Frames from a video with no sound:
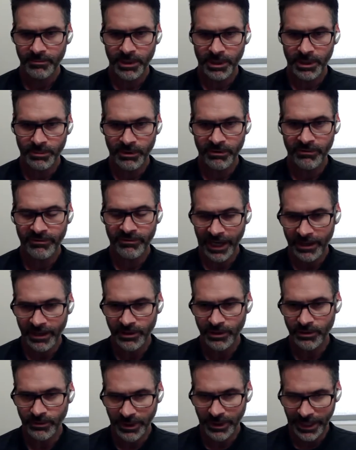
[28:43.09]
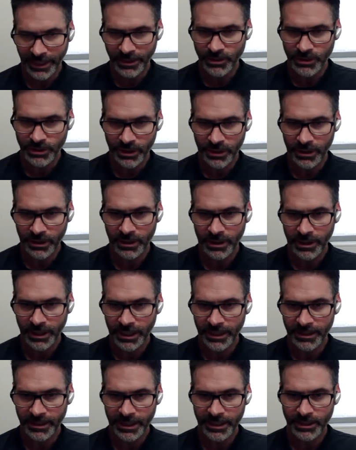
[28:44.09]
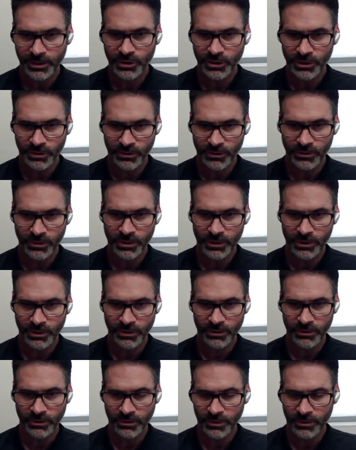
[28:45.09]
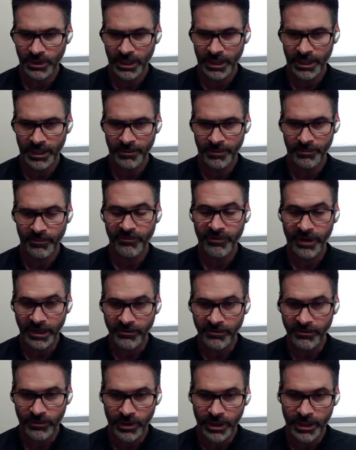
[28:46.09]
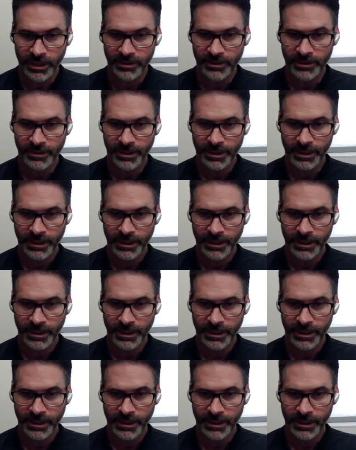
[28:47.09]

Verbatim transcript: people value nature and they choose to um, fight for it.